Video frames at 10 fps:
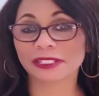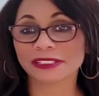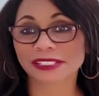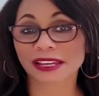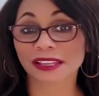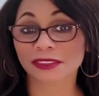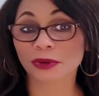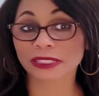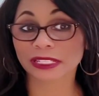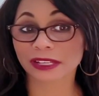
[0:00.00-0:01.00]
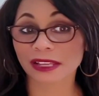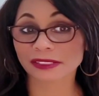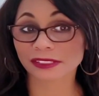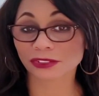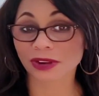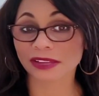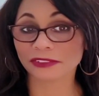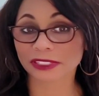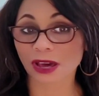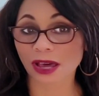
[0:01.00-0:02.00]
is uh, the one that causes strife
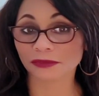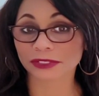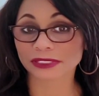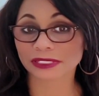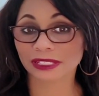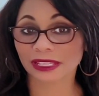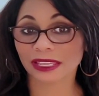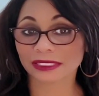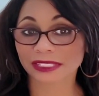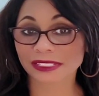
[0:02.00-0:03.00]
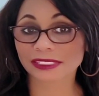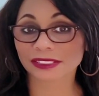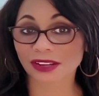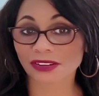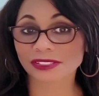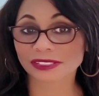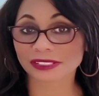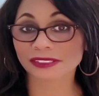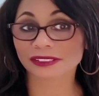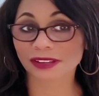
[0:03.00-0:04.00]
in the office, and that's the
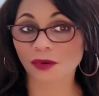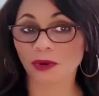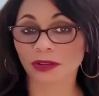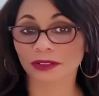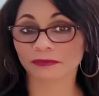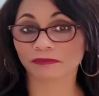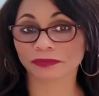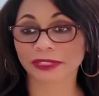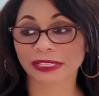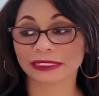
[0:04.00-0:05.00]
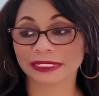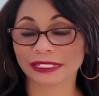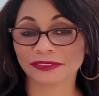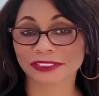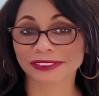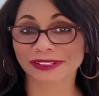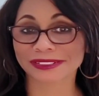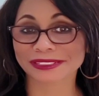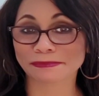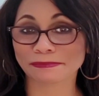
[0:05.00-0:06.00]
narcissistic coworker. They live to
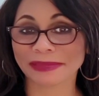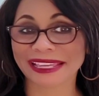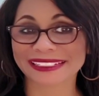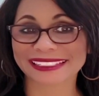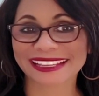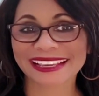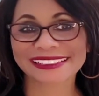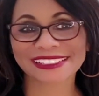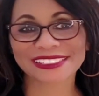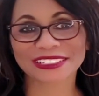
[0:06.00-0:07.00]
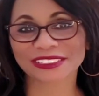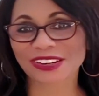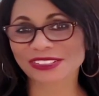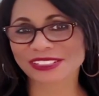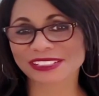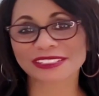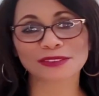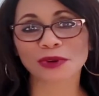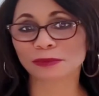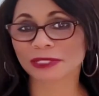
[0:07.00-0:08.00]
start some mess. So look, narcissists in the
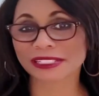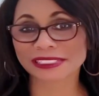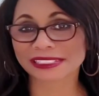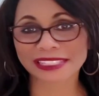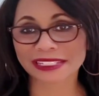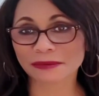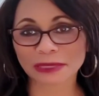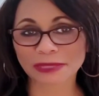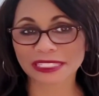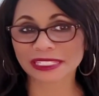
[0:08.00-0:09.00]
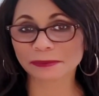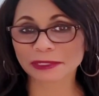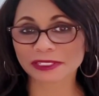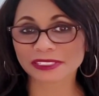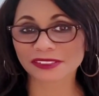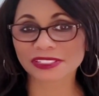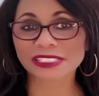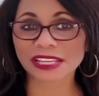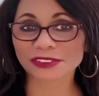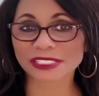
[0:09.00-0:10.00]
workplace, they can be manipulative,
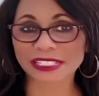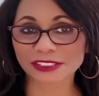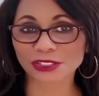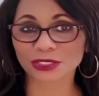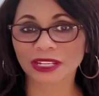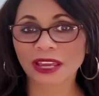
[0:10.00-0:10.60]
self-centered,